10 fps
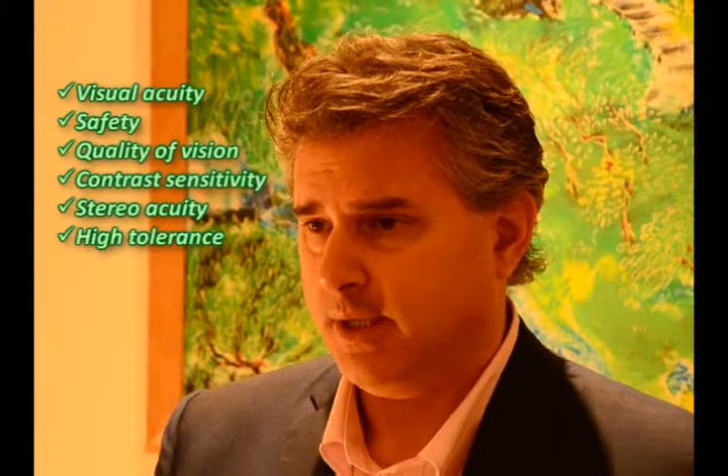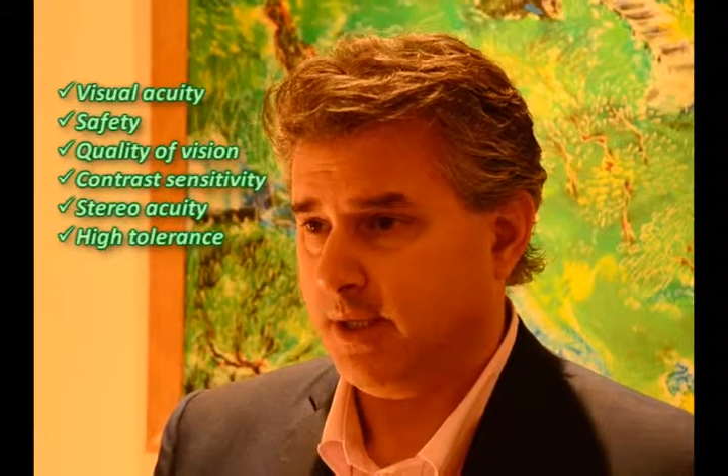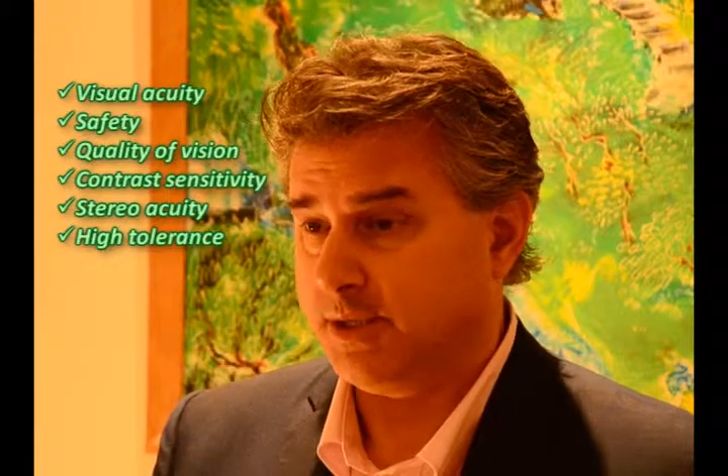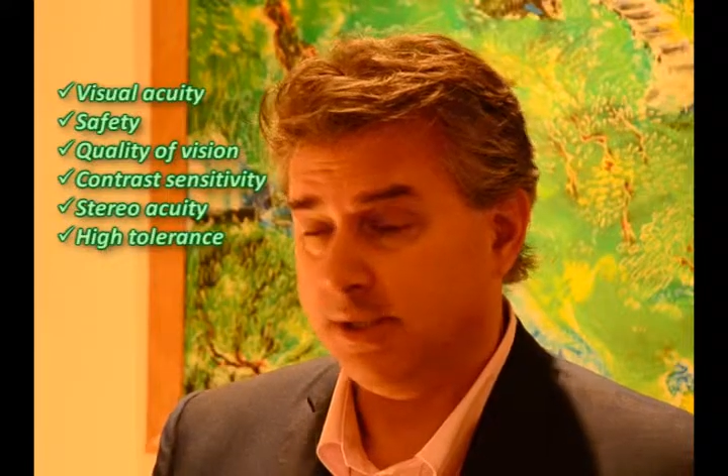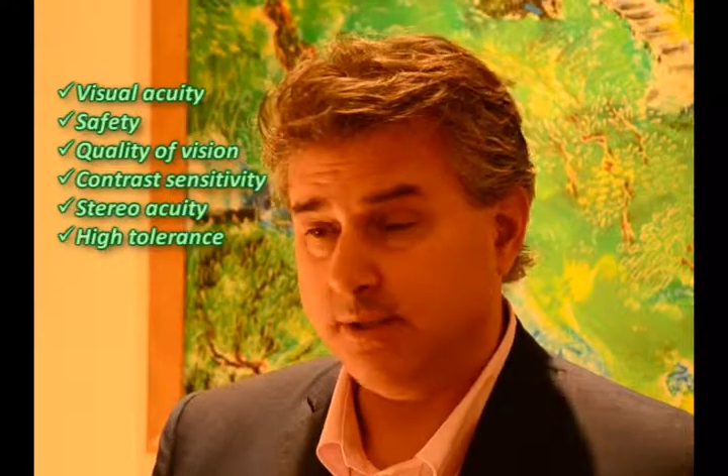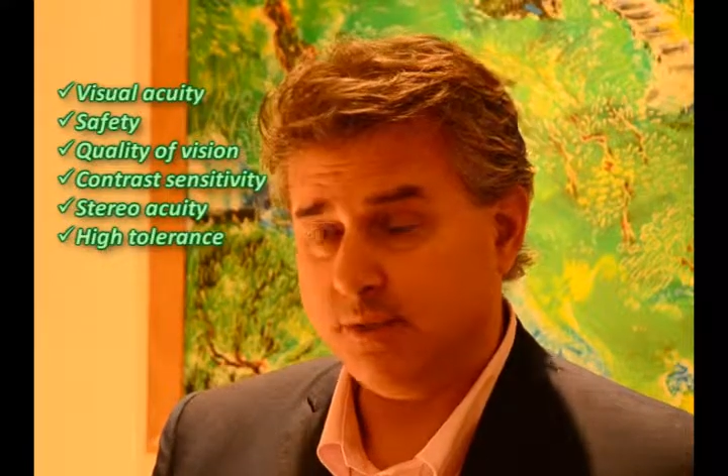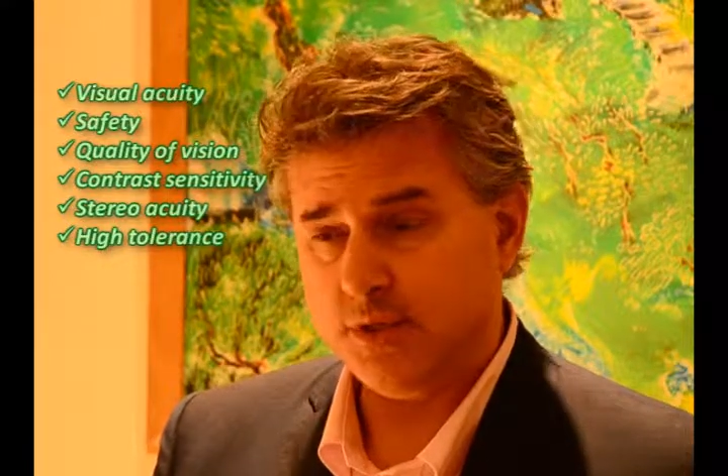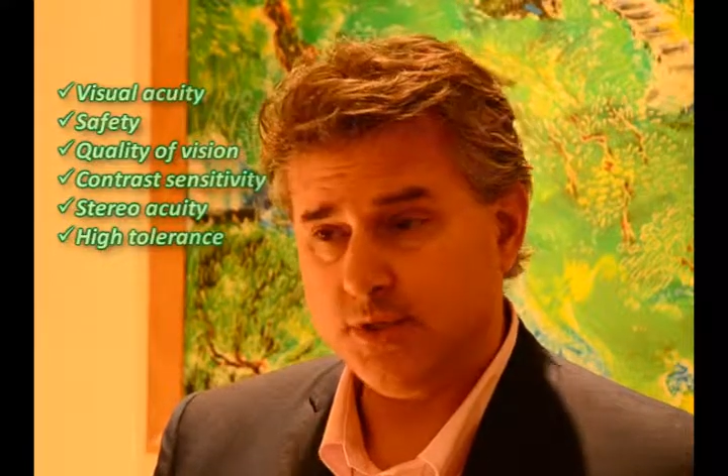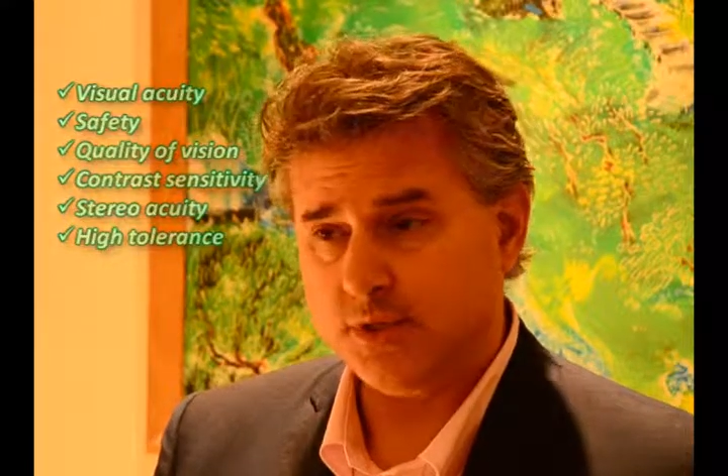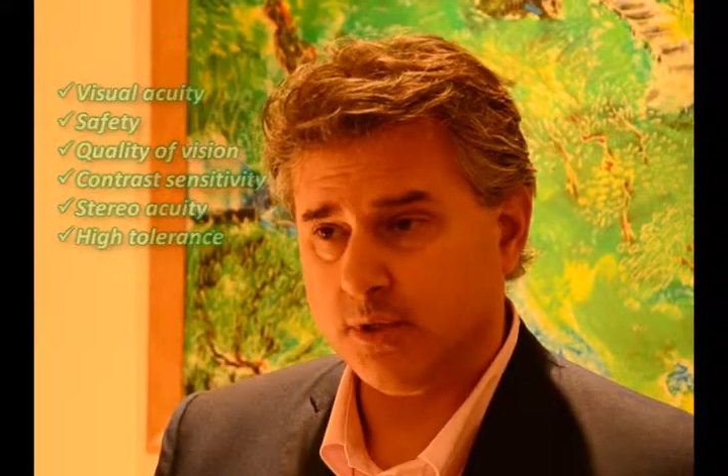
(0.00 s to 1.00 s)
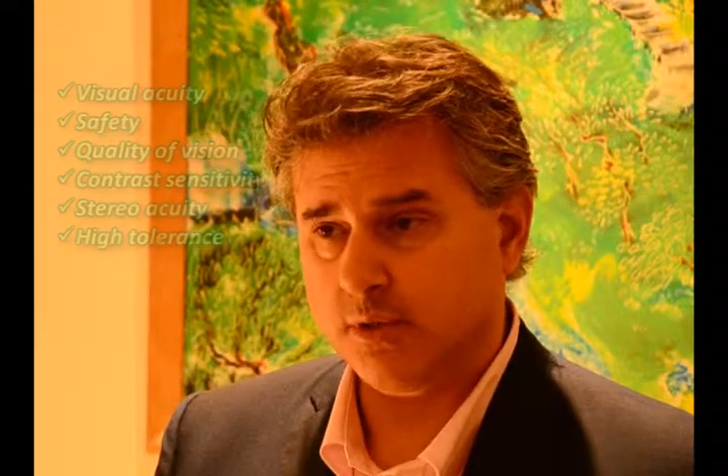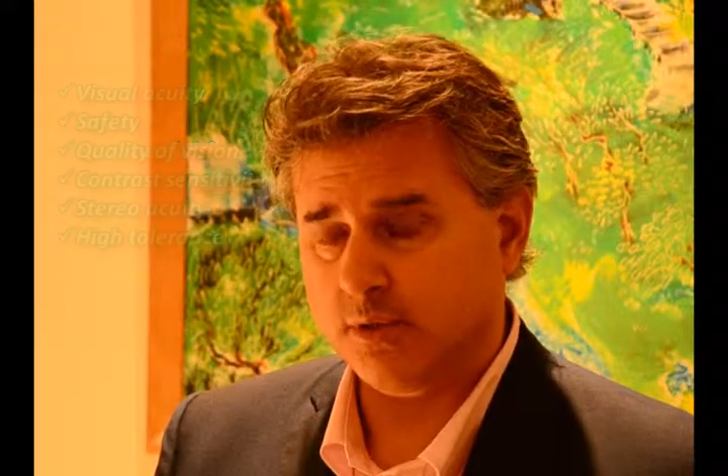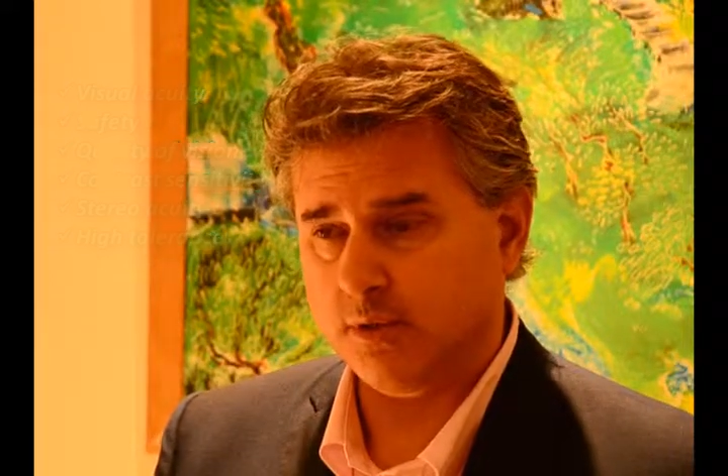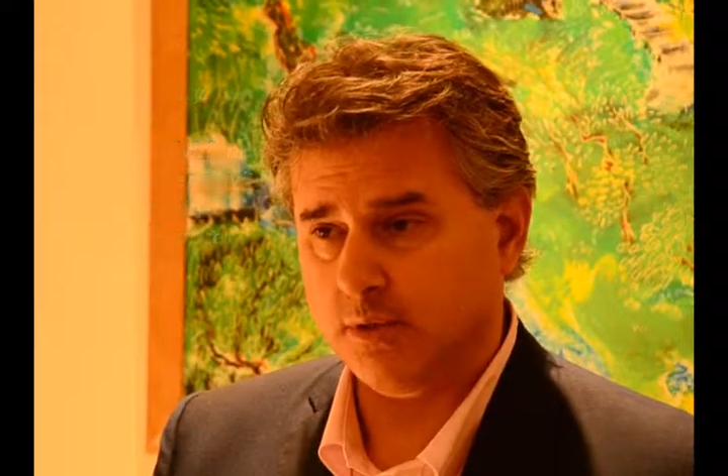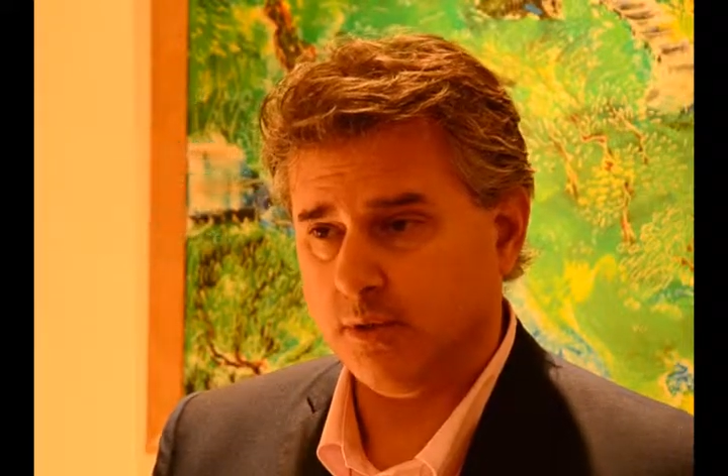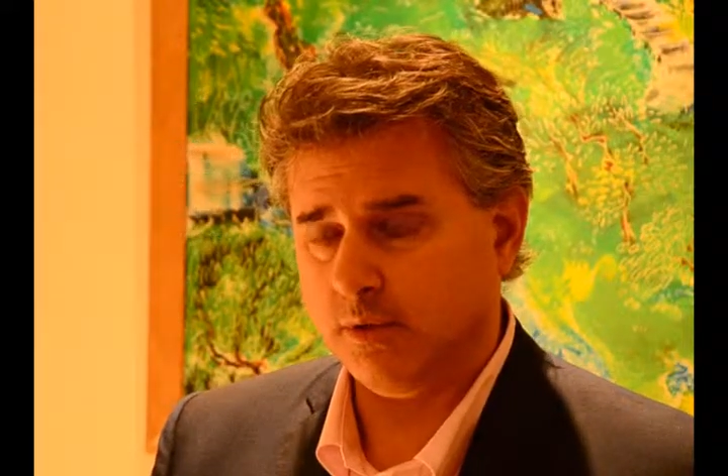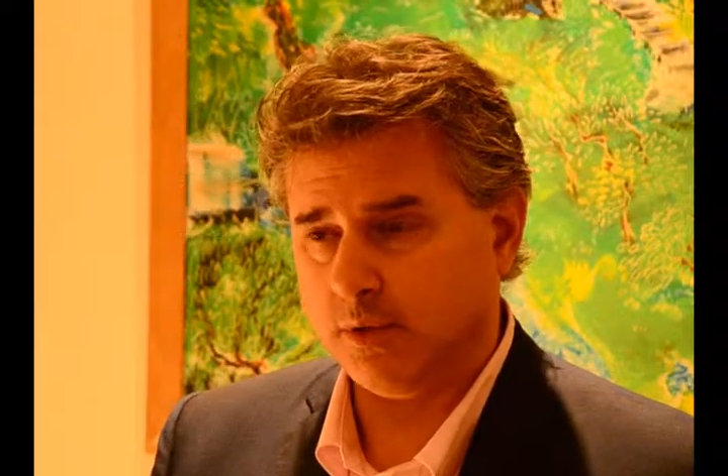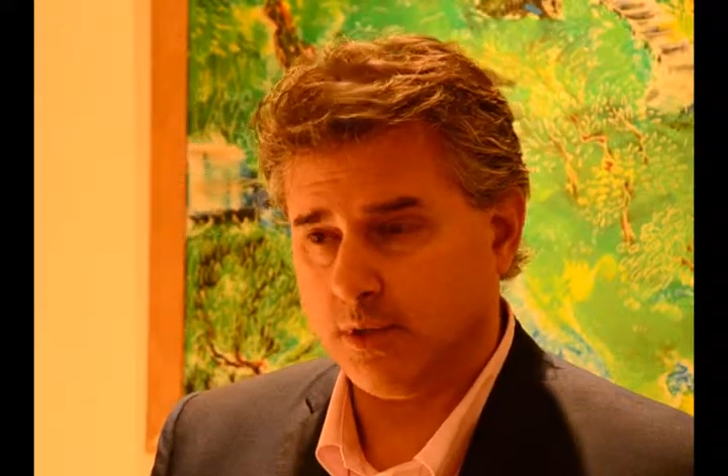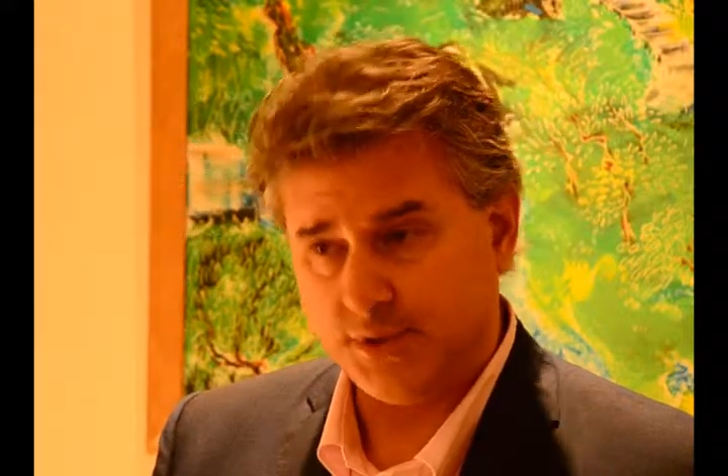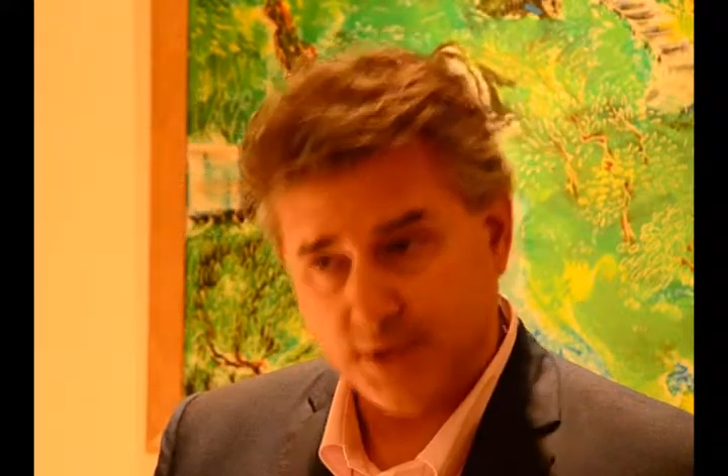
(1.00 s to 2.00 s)
and delivers
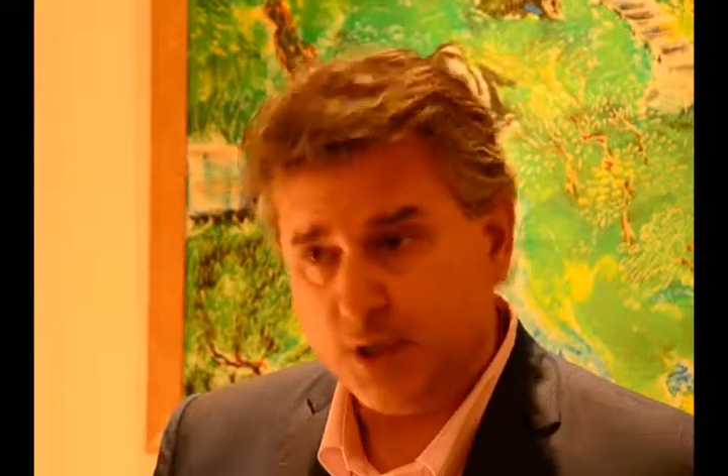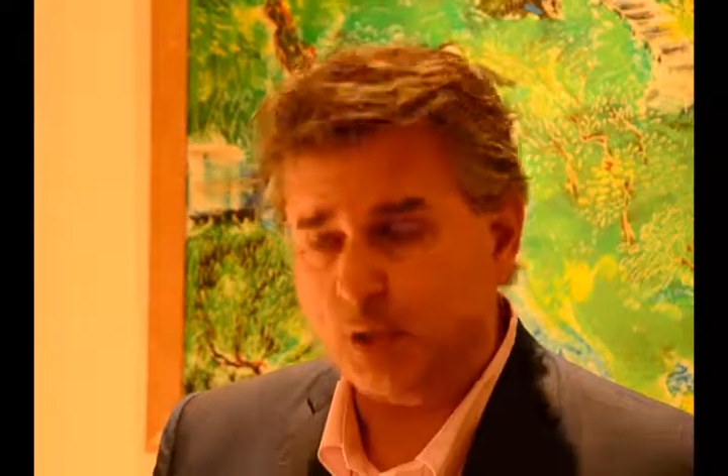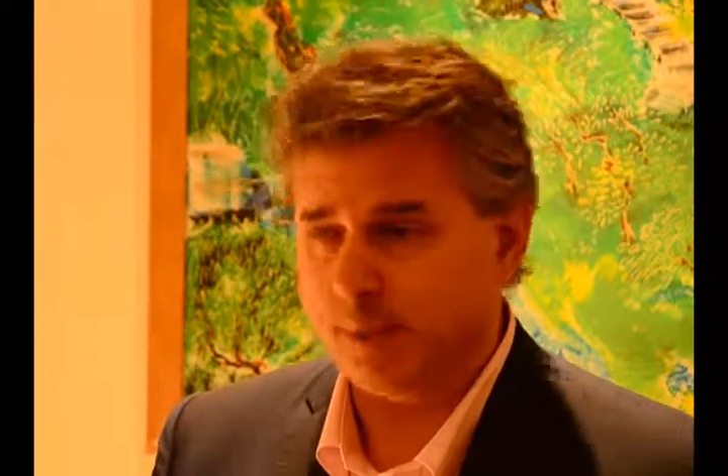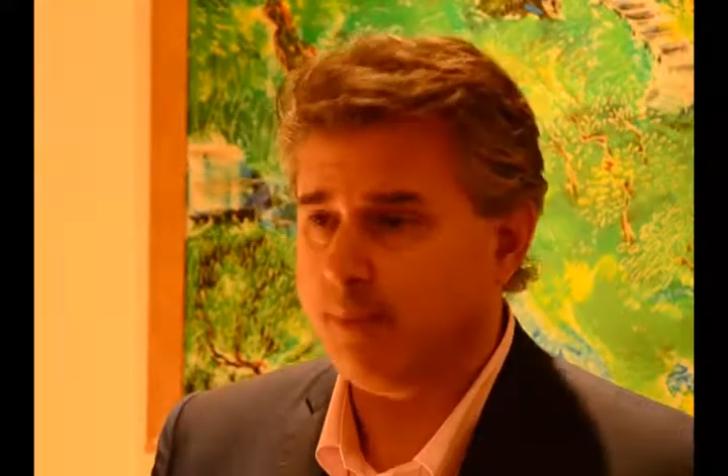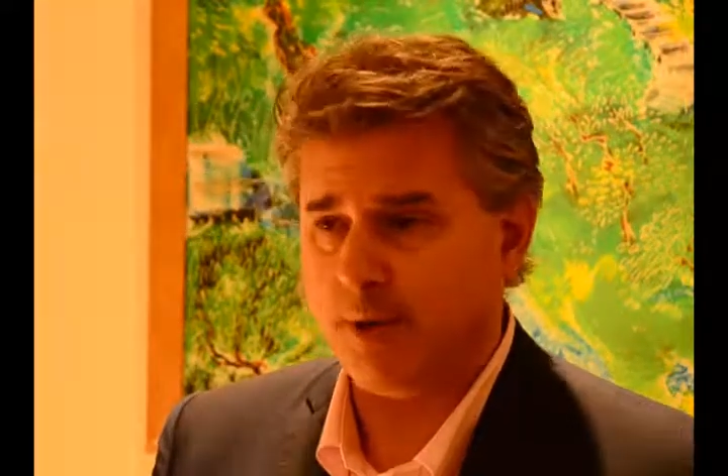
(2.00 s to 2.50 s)
considerably